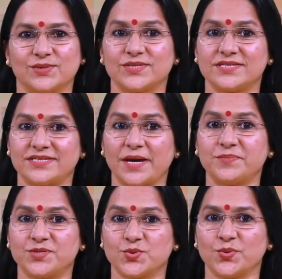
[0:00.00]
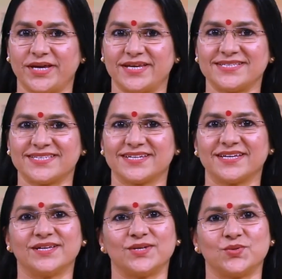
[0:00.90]
So step 2 is
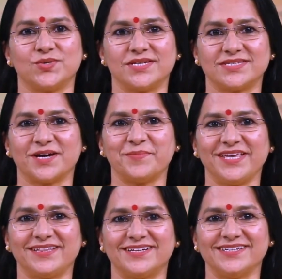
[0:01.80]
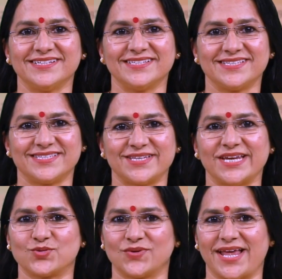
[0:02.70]
to determine the
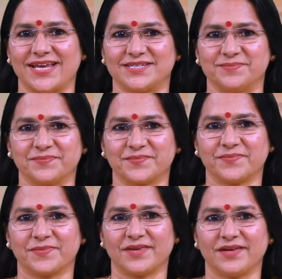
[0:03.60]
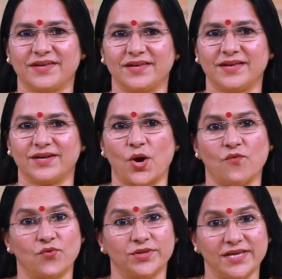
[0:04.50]
central atom.
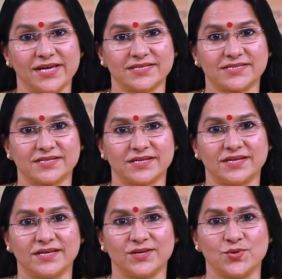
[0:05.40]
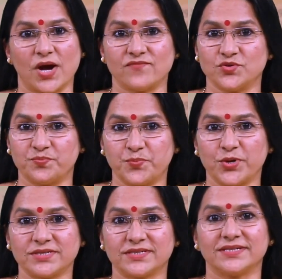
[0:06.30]
Now for this, you have to
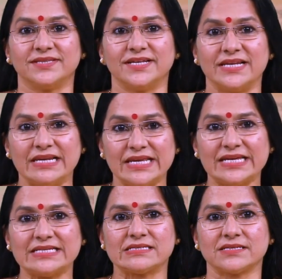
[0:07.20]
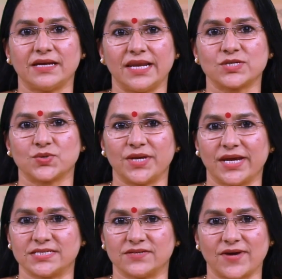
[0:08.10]
put the least
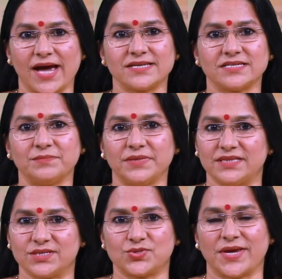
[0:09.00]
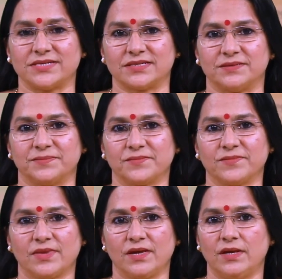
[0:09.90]
electronegative atom in the center.
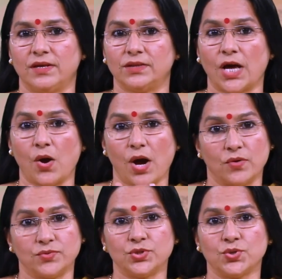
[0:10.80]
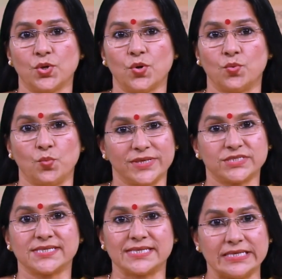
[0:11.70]
Now how do you know
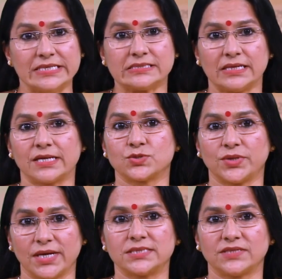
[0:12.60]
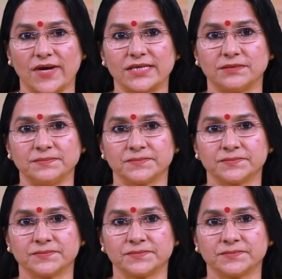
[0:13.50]
which is least electronegative atom?